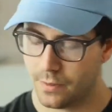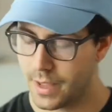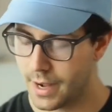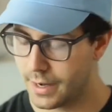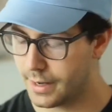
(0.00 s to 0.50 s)

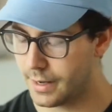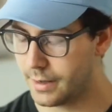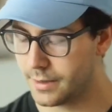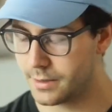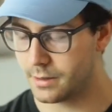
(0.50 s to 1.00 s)
That
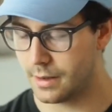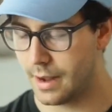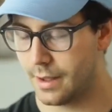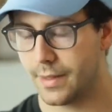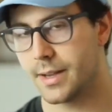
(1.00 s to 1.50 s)
is
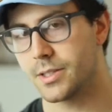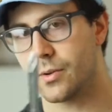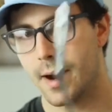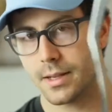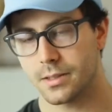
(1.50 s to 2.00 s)

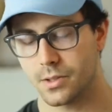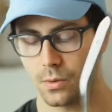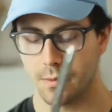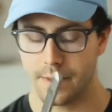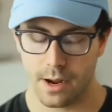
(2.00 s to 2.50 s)
the Graston tool.